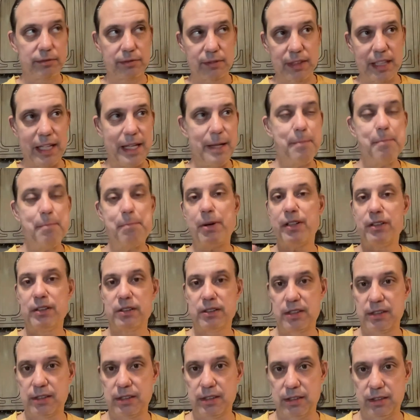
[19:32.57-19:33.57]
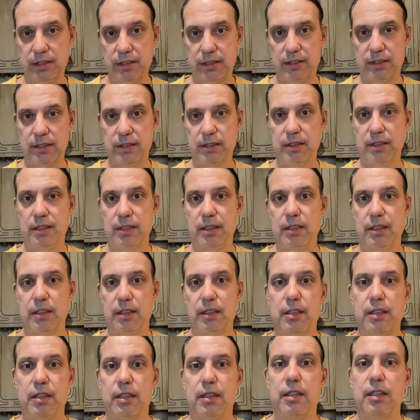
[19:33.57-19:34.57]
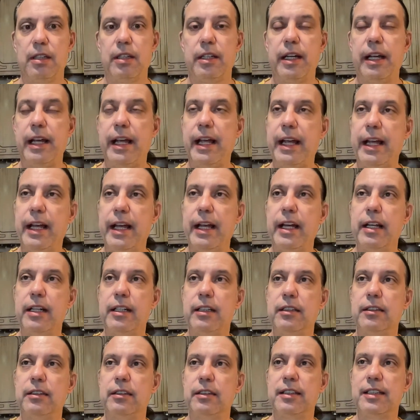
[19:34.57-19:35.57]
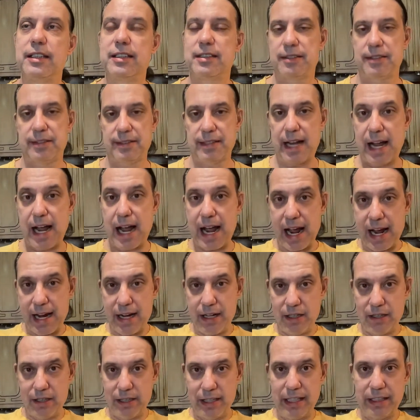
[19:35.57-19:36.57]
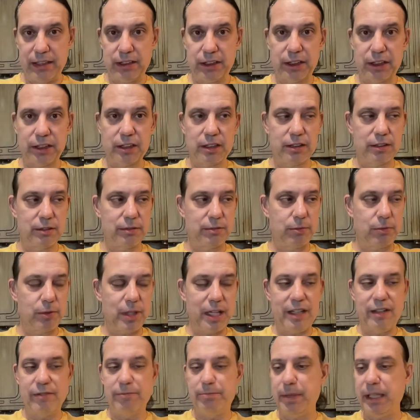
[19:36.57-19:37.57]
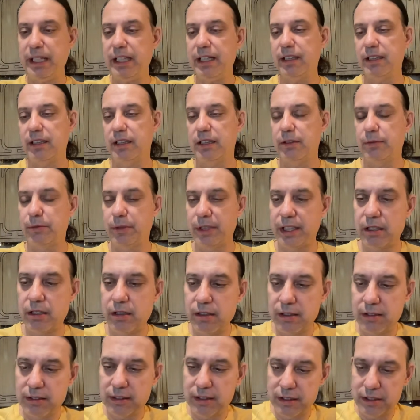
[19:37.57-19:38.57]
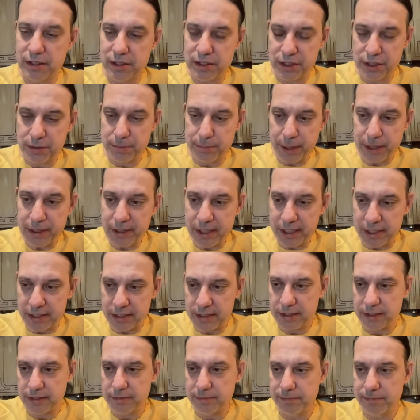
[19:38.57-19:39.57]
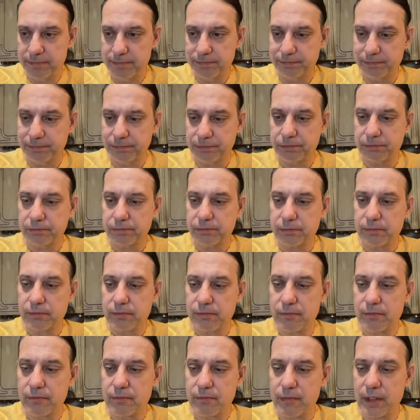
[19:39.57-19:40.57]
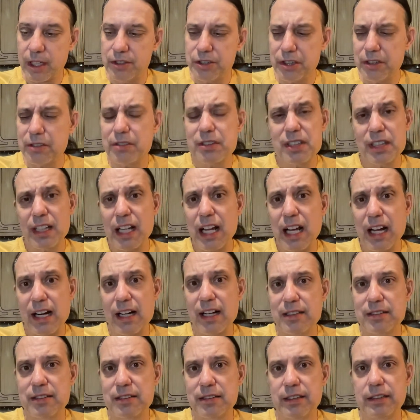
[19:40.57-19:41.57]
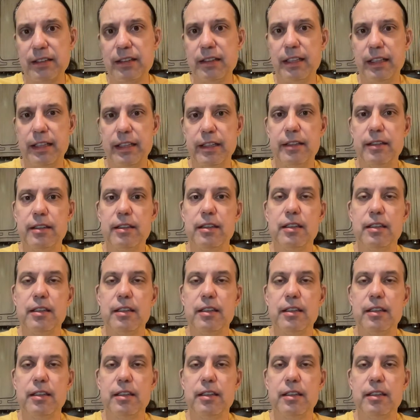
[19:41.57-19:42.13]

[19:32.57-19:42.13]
impulses, and this higher nature way of being that we called spirit. So there was a lot of hostility.